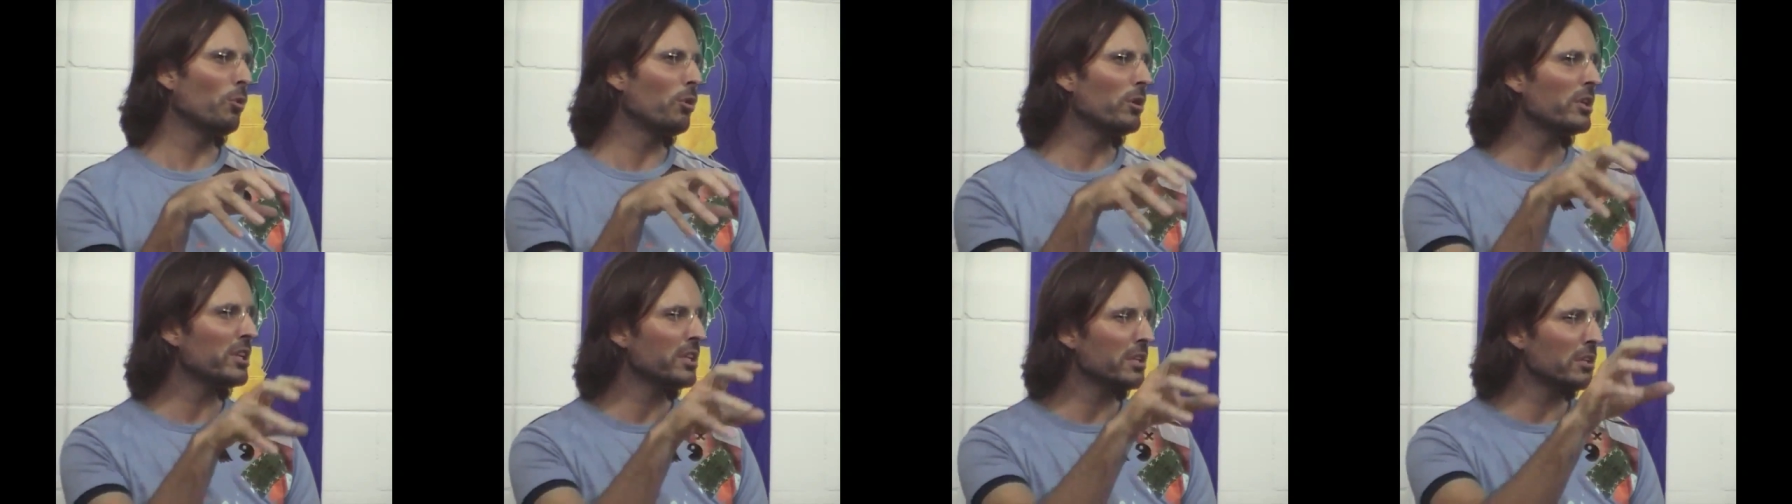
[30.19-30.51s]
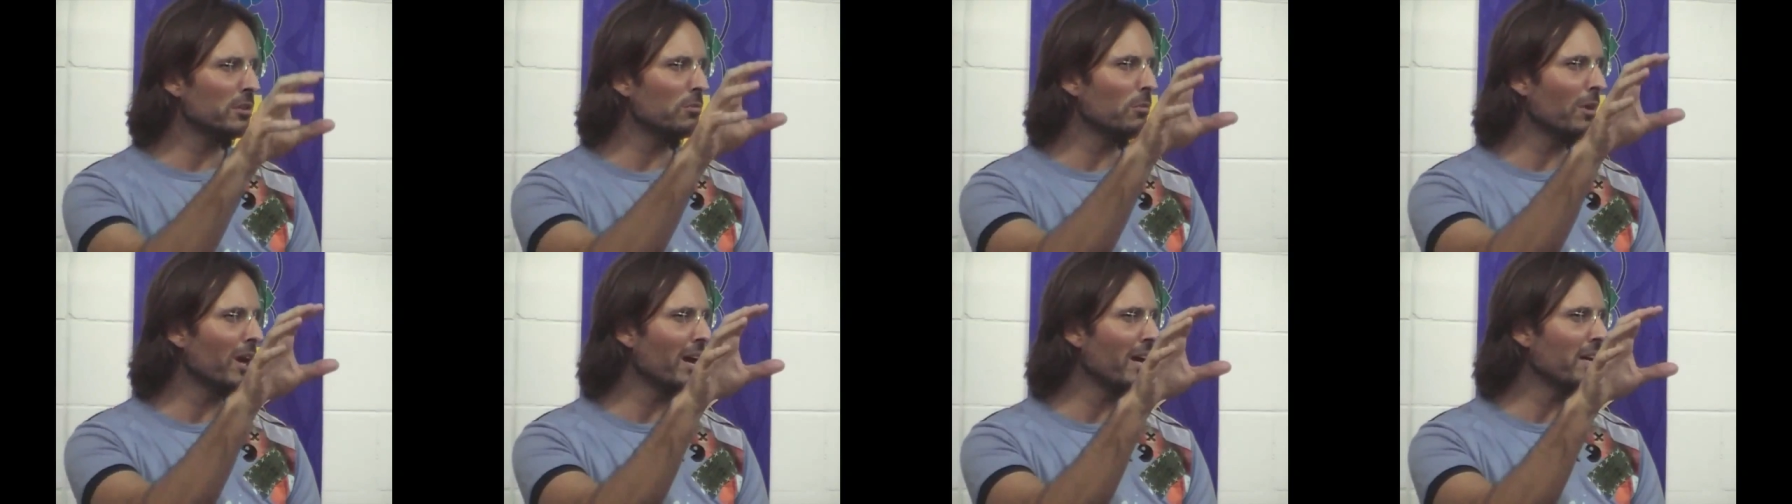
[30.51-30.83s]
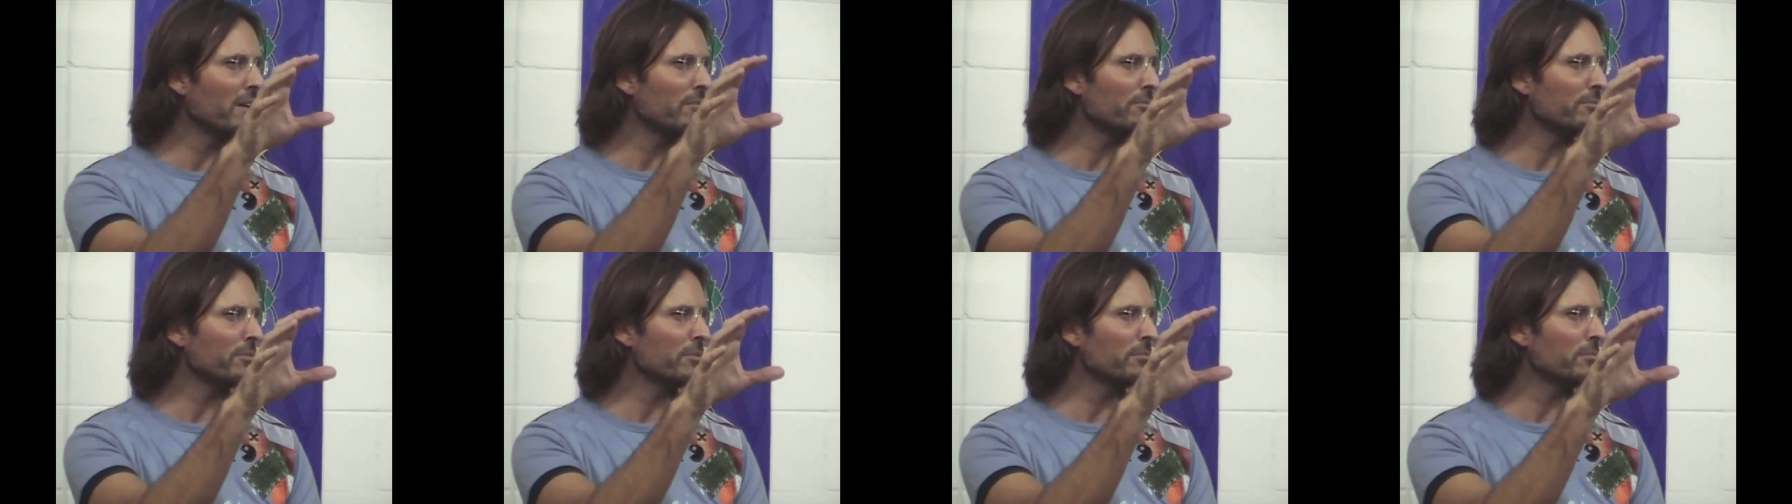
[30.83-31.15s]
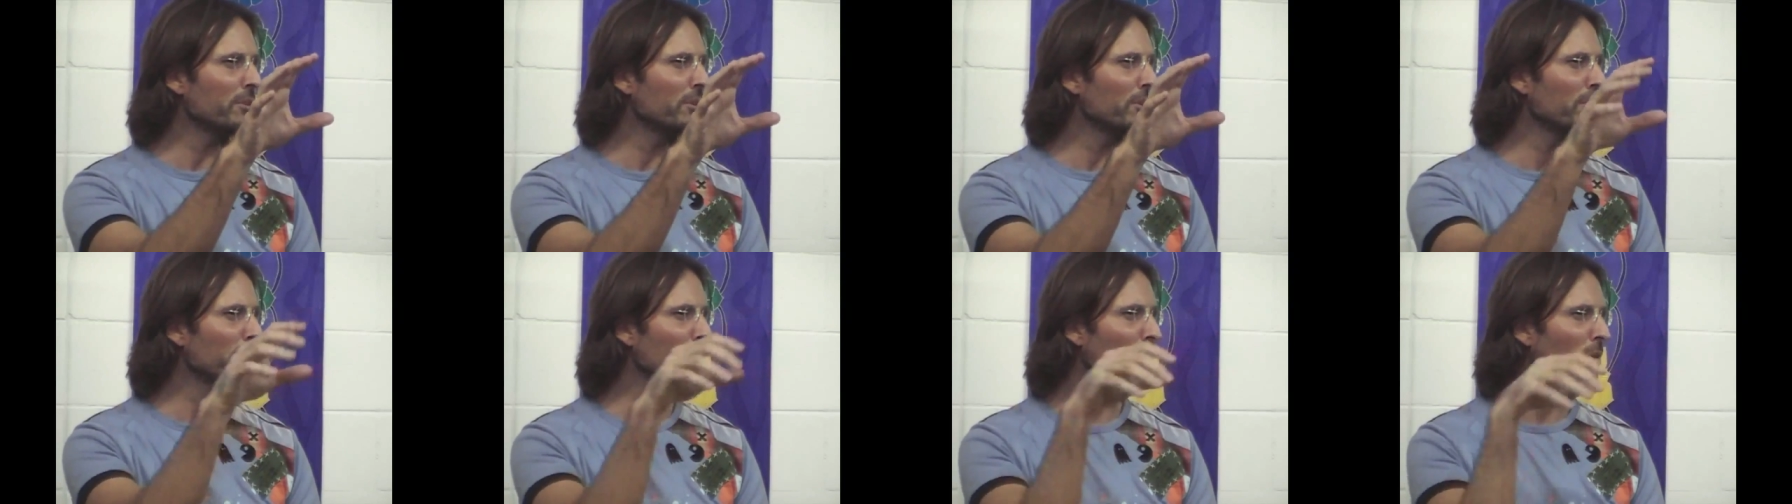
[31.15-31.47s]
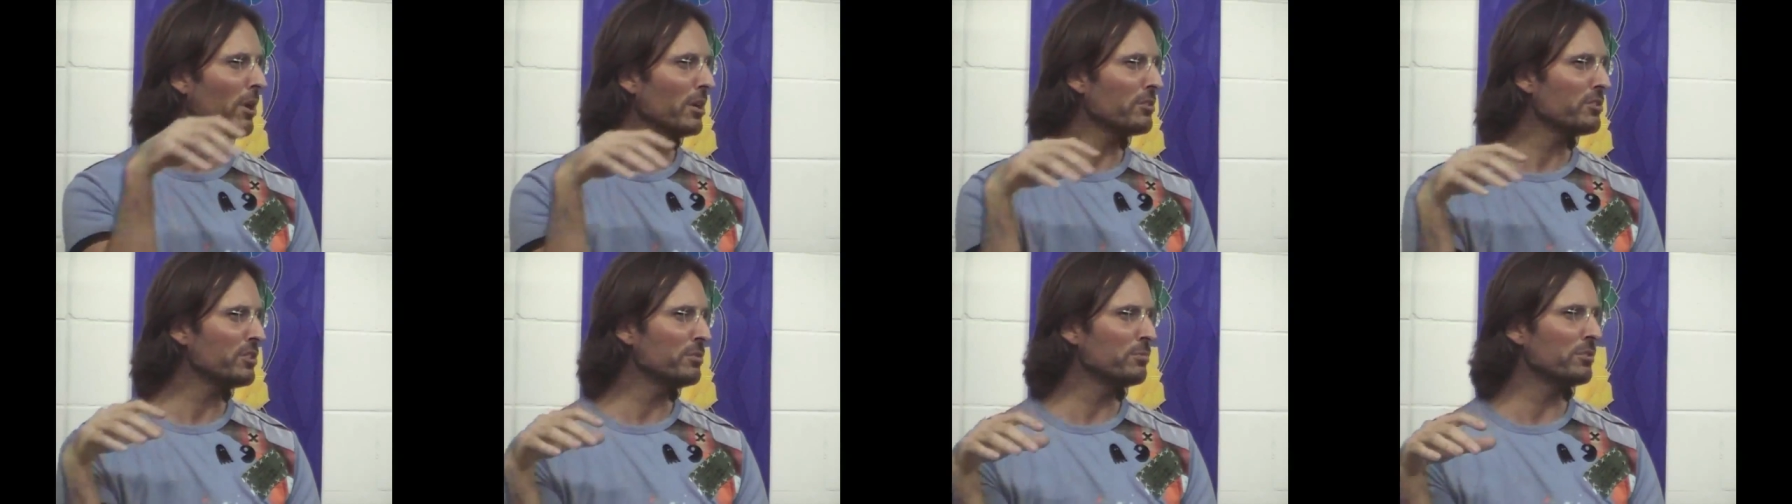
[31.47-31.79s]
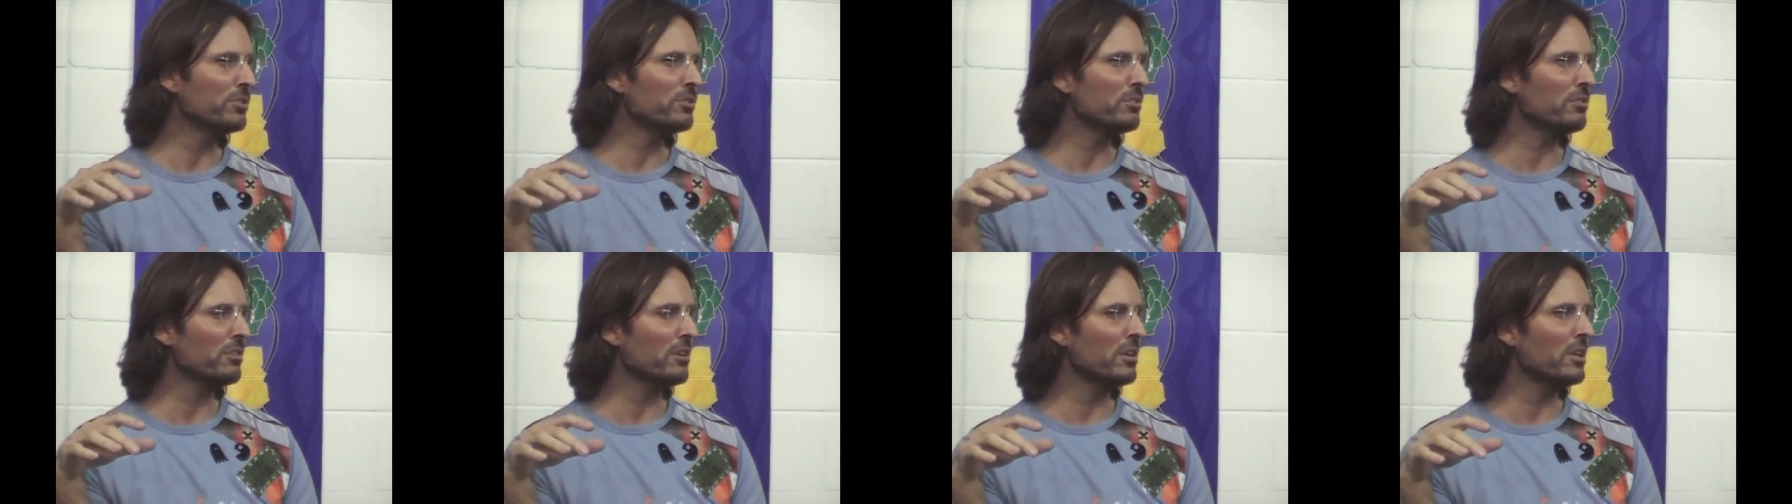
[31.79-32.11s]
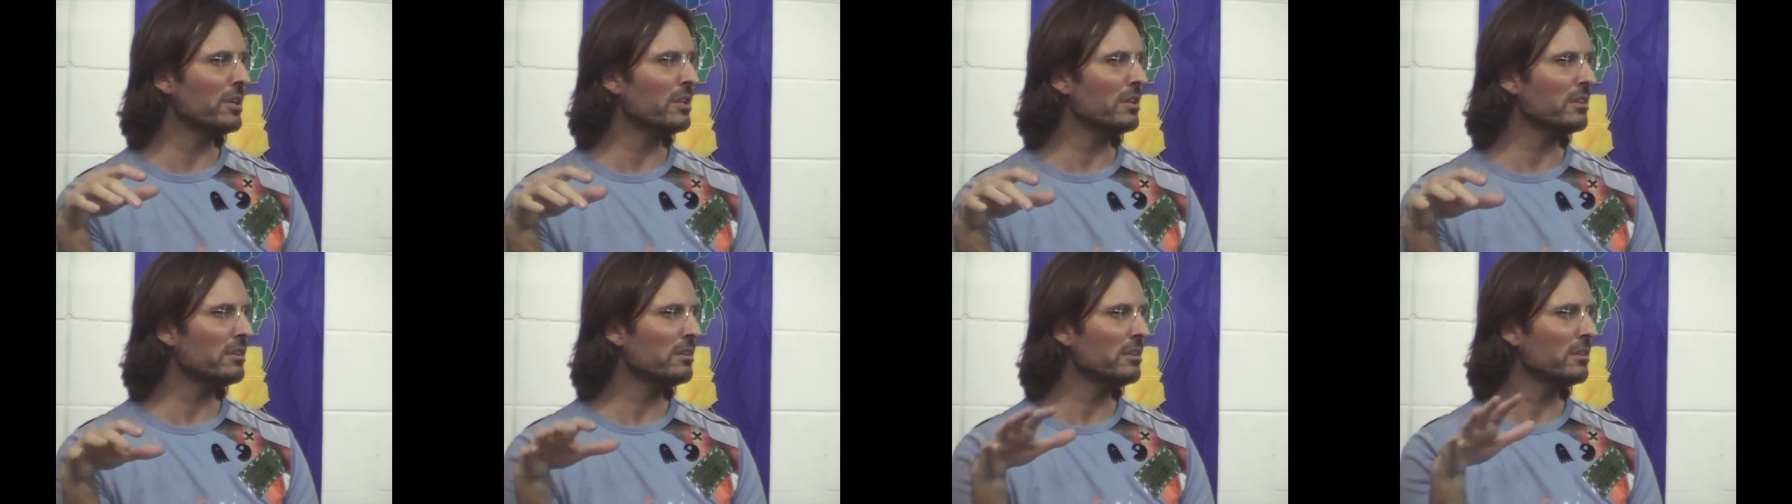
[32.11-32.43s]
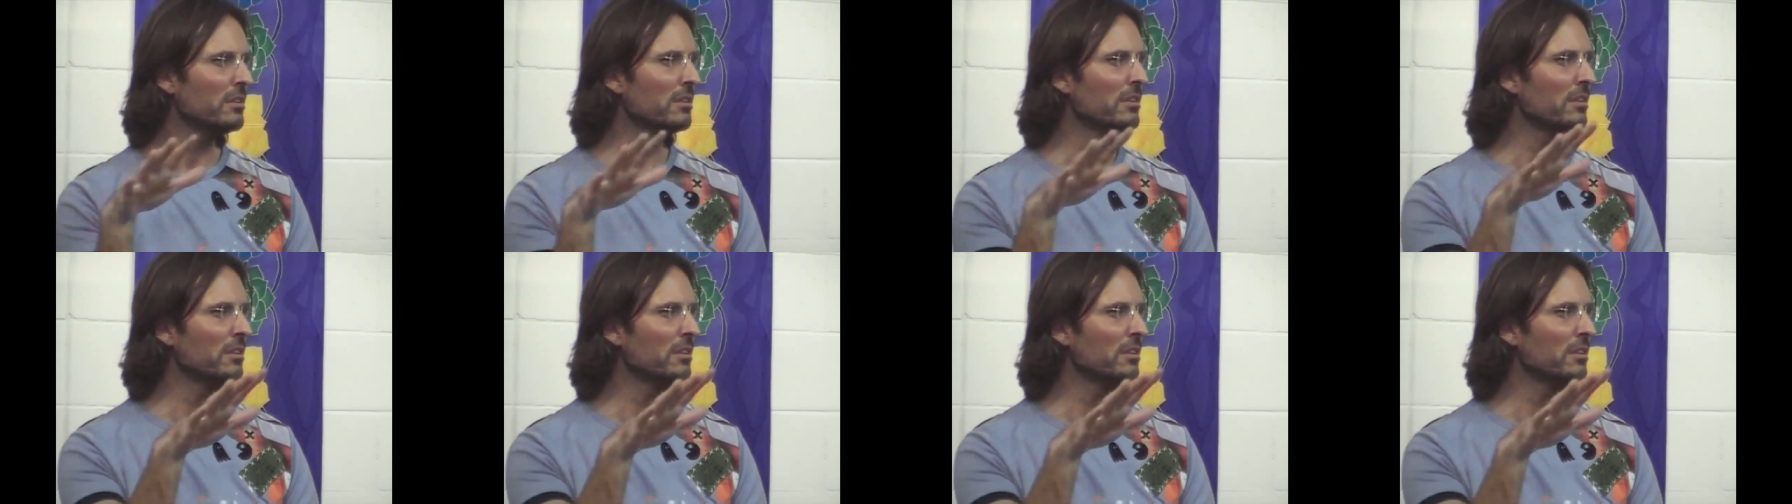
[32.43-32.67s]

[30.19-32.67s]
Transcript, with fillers: walking away from her while she was crying.